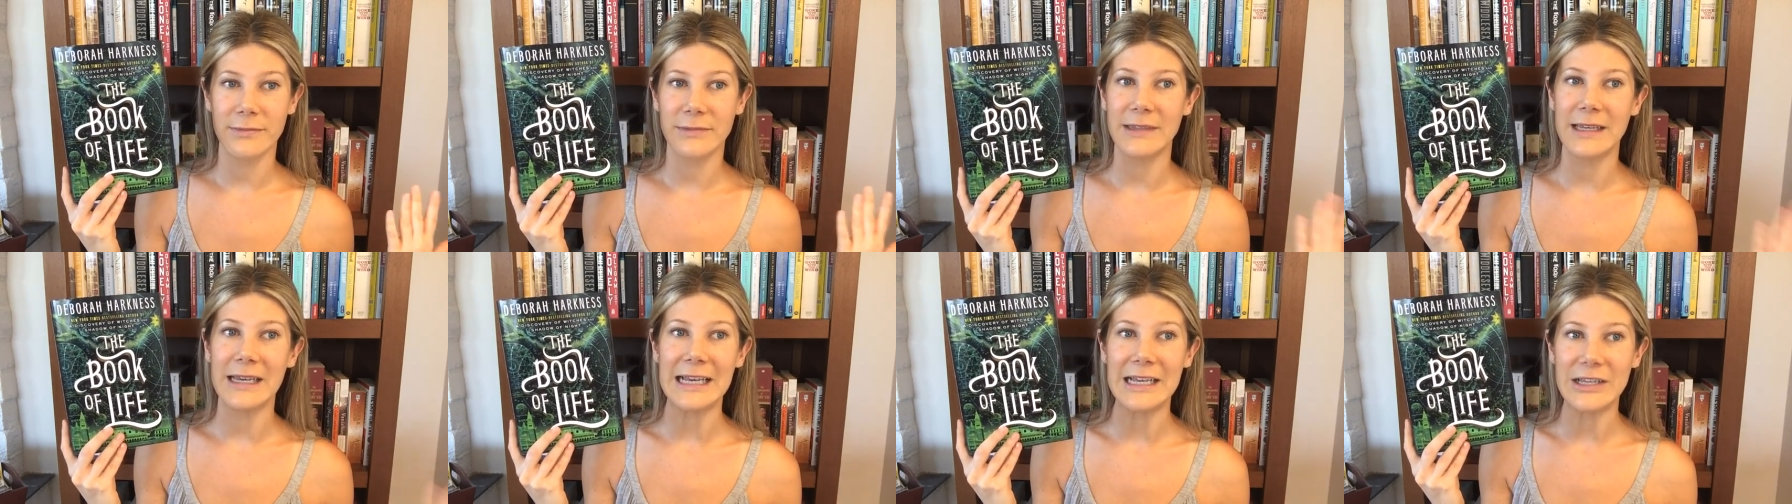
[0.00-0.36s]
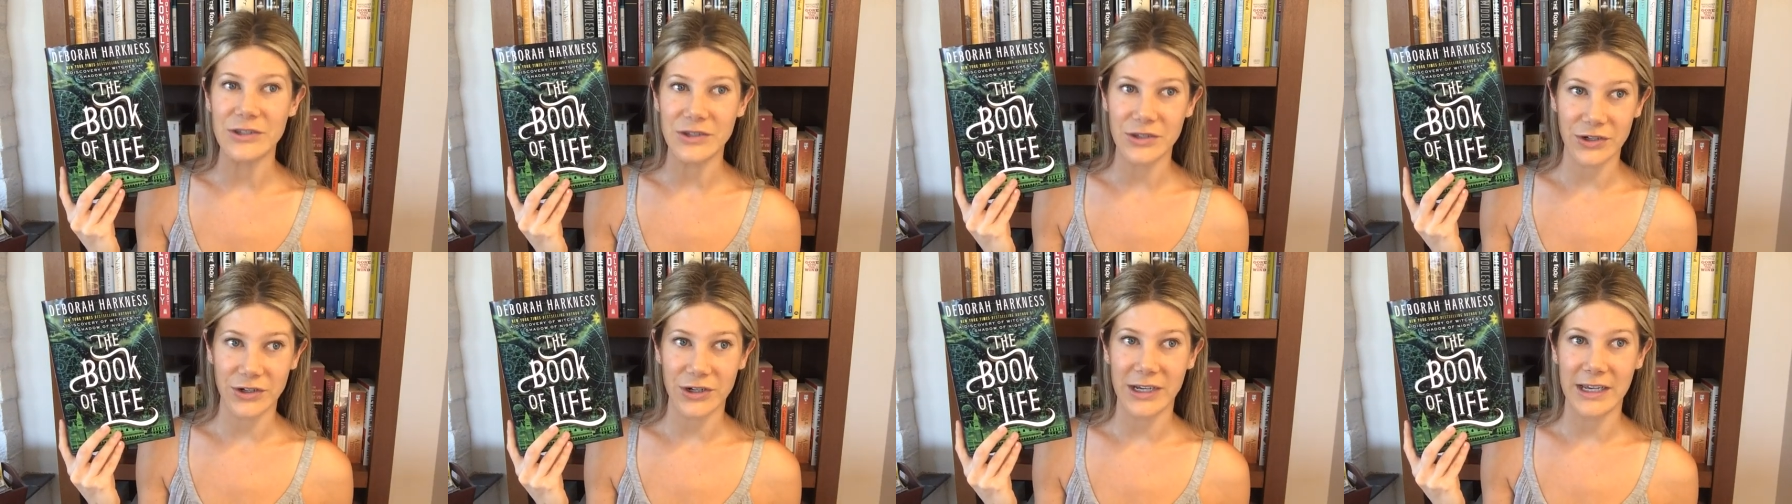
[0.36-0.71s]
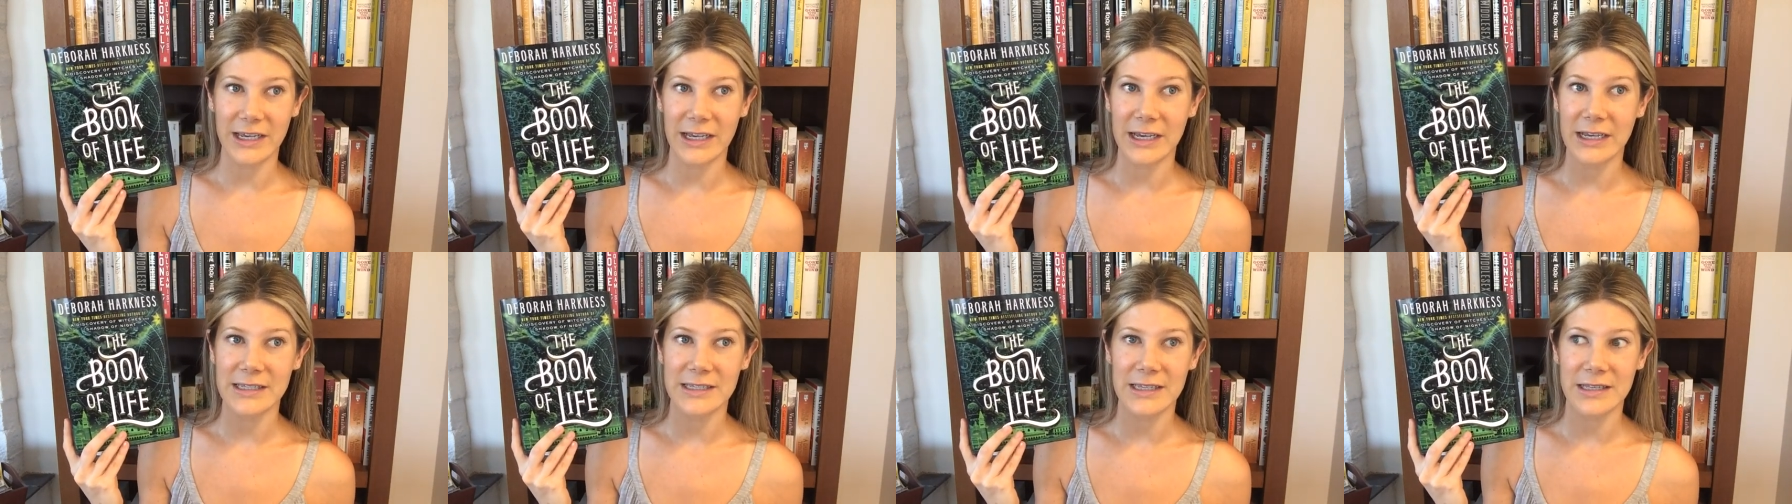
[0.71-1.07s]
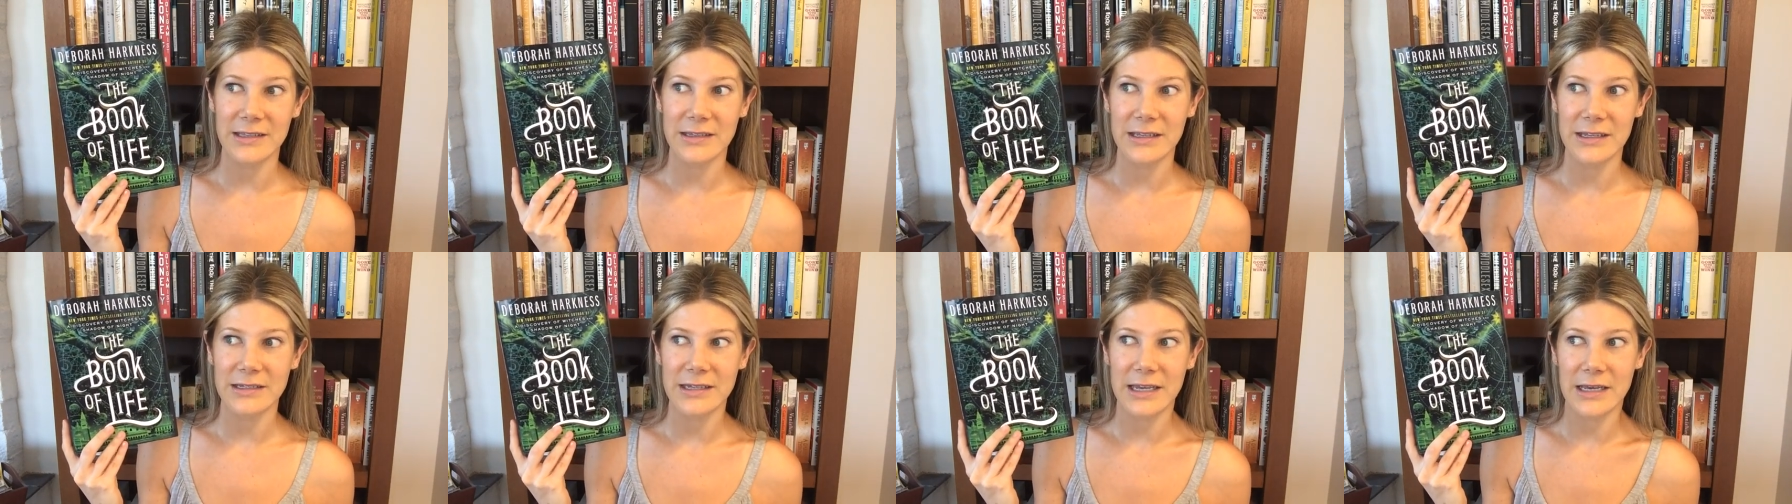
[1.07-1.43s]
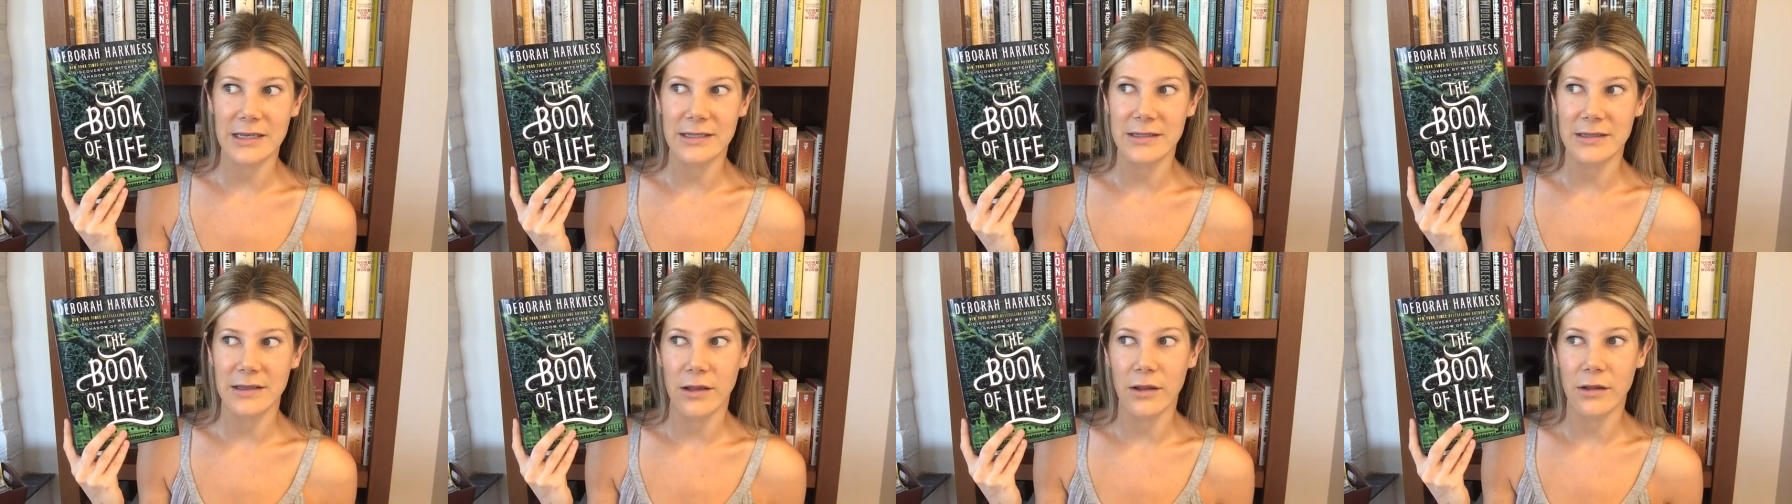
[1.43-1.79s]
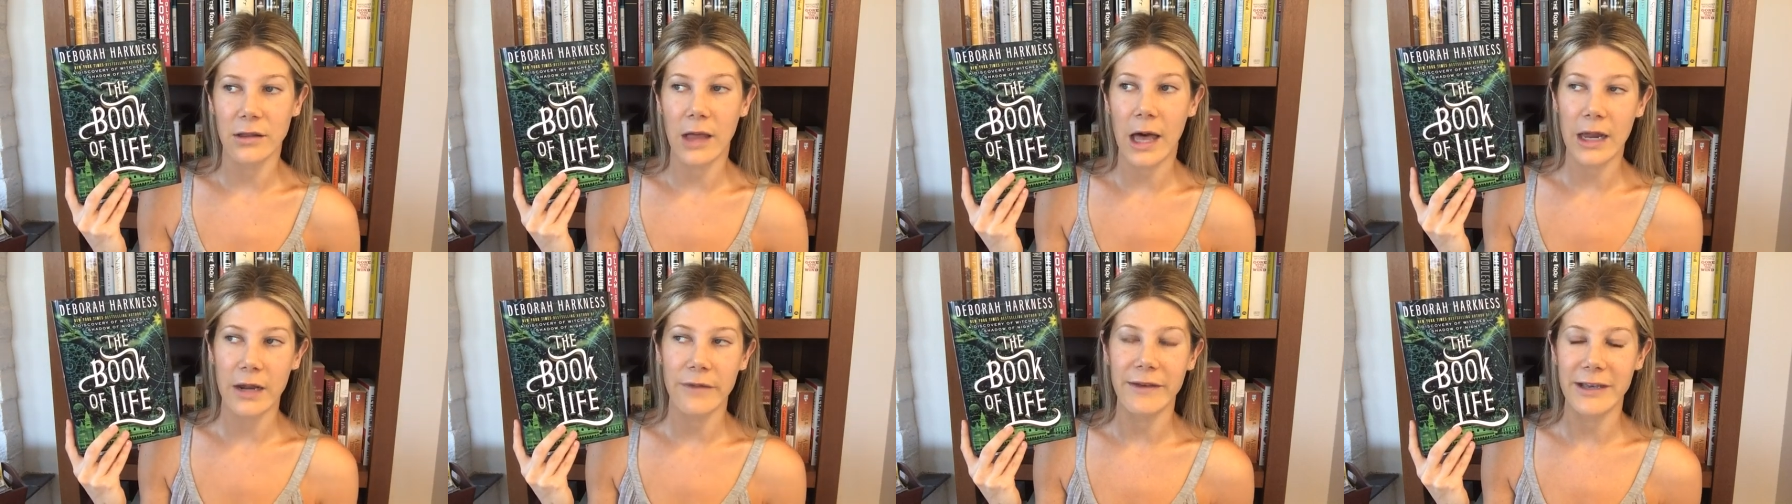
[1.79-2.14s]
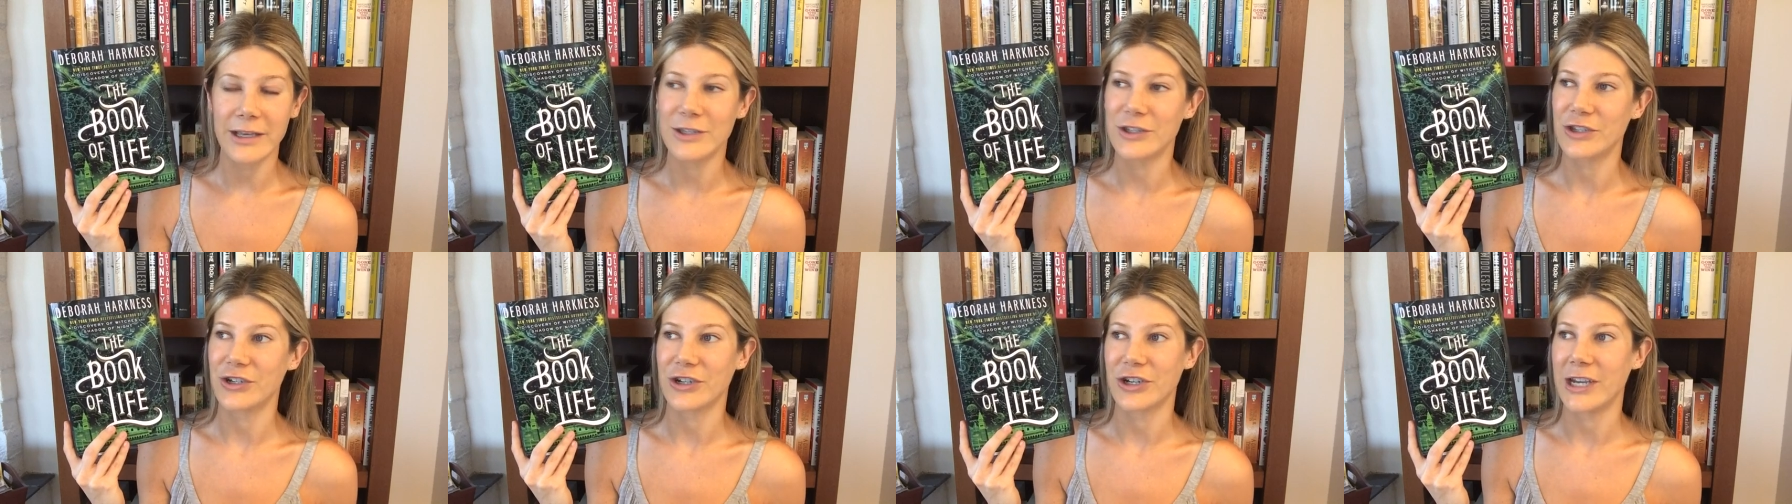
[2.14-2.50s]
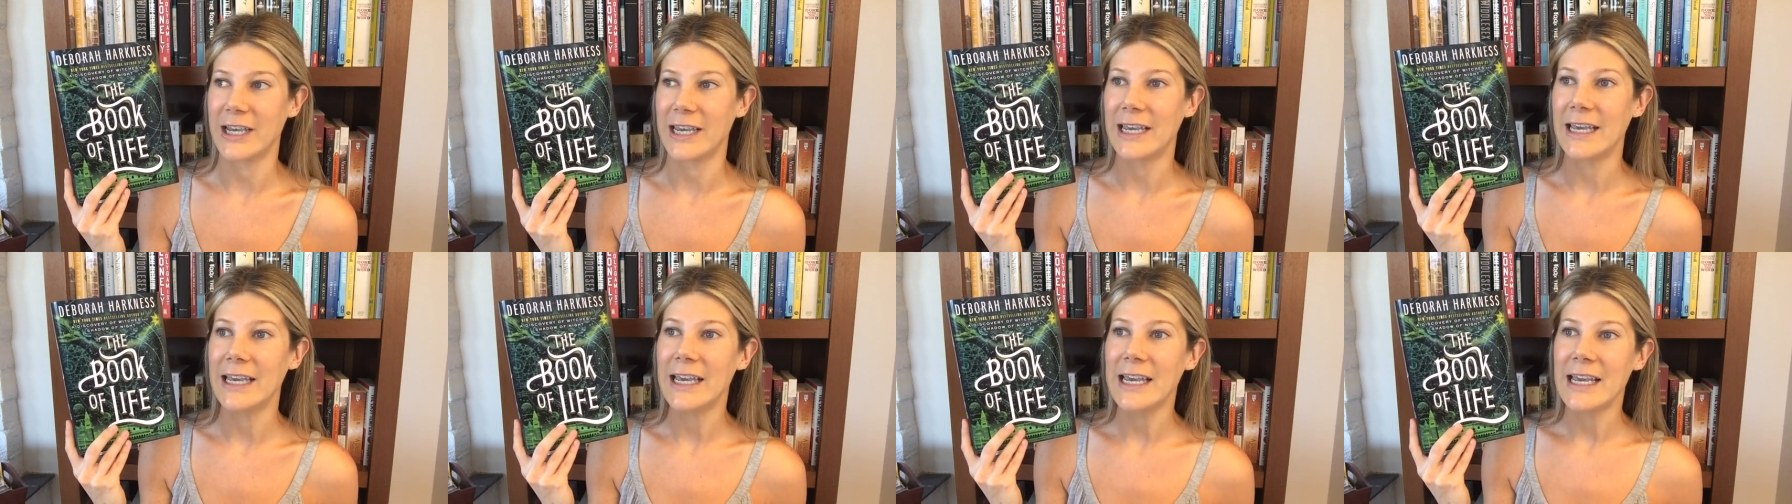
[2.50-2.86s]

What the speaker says: The history, because it takes a lot of history